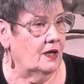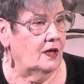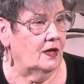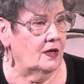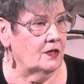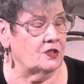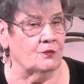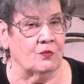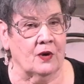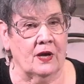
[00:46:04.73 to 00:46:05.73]
his
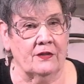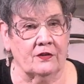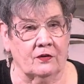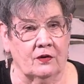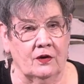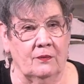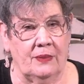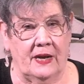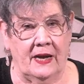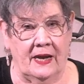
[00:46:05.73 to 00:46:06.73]
brother,
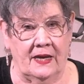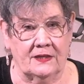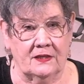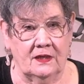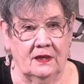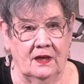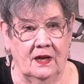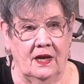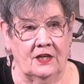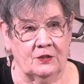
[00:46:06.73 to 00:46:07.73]
Pat,
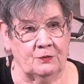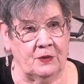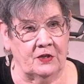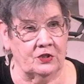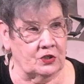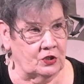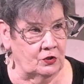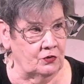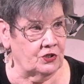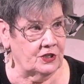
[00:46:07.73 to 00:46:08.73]
has spent
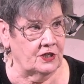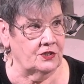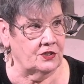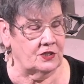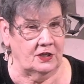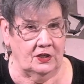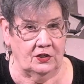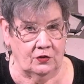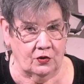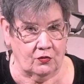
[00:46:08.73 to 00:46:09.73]
2 stints
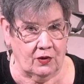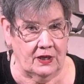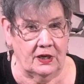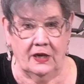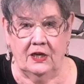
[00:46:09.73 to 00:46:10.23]
in Ukraine.